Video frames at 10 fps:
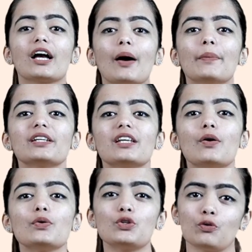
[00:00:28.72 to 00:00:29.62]
coming
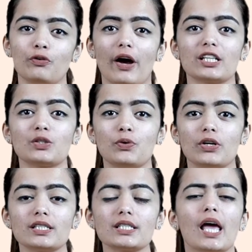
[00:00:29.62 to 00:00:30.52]
down to facts
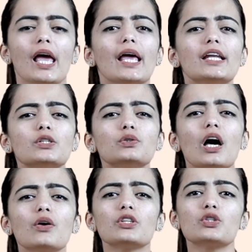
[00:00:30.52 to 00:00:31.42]
first, in
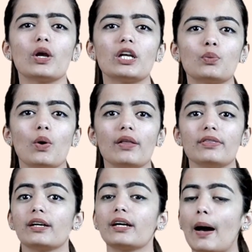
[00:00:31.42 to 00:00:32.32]
2021,
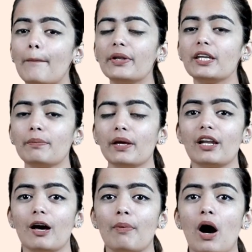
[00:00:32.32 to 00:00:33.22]
the company made
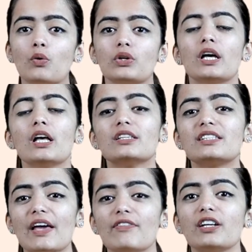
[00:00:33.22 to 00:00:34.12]
about
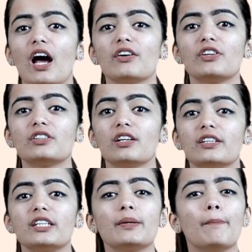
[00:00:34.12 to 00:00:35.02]

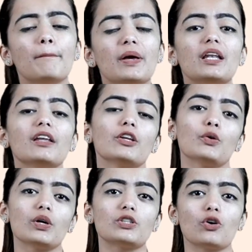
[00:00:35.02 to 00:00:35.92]
$730 million
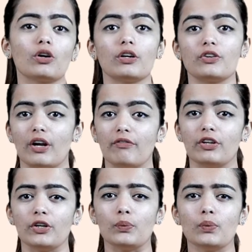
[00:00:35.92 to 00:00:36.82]

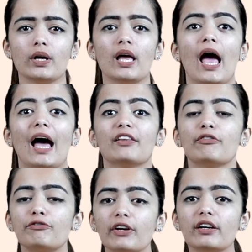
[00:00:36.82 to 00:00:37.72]
revenue, and the
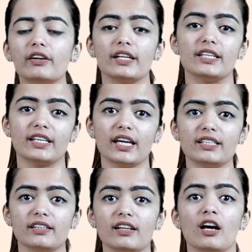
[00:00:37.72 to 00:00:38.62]
figure
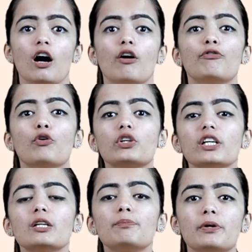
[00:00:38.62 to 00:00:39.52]
indicated a
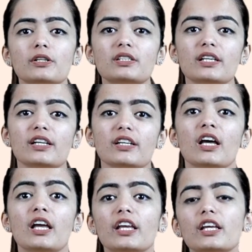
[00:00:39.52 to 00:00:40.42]
14%
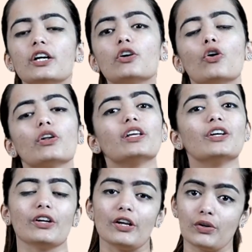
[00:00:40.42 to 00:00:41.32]

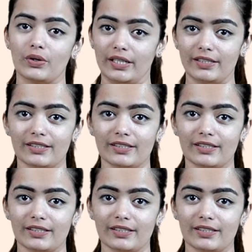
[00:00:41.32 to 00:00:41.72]
year-on-year increase.